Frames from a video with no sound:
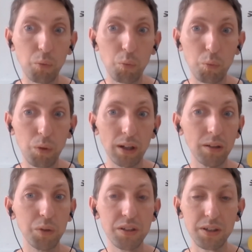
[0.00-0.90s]
Well,
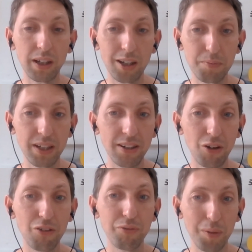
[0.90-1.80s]
we're doing an update
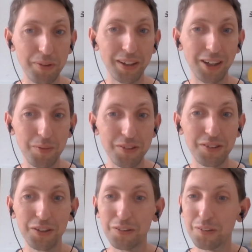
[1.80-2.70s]
of Website Carbon,
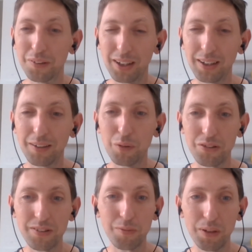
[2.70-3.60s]
so
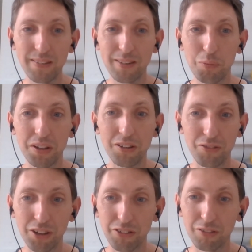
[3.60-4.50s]
watch this space. There'll be a new
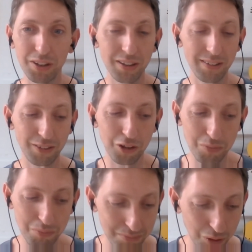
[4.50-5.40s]
version of it that's got
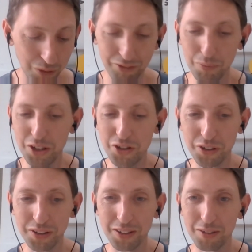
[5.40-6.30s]
more
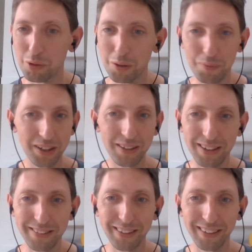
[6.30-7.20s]
information, more up-to-date
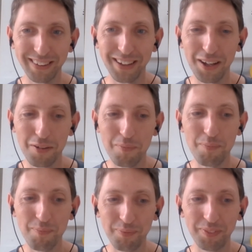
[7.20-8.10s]
data.
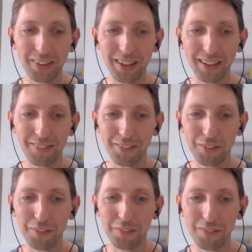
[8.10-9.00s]
Yeah,
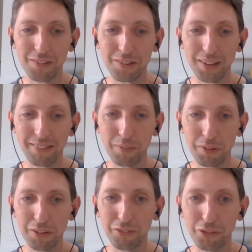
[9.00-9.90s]
so that's something
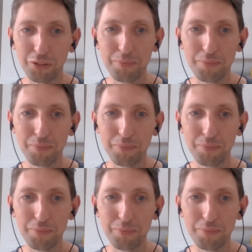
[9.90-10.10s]
to look for.